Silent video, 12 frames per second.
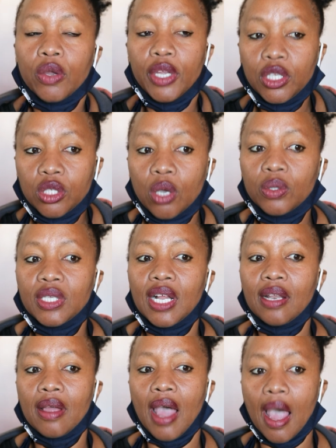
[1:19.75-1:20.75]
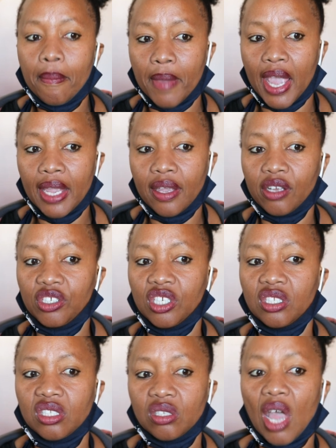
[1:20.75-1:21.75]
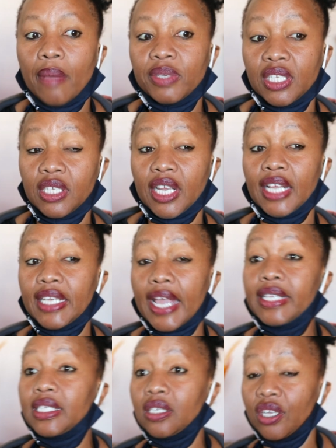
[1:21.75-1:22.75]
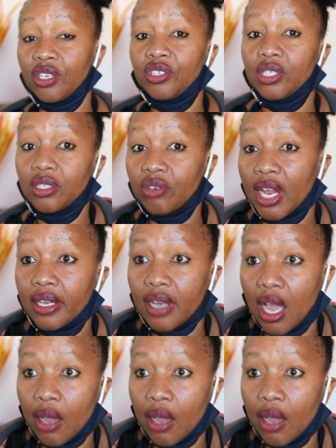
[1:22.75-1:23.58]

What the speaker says: So in total, my kitchens, I'm sitting at 18 kitchens right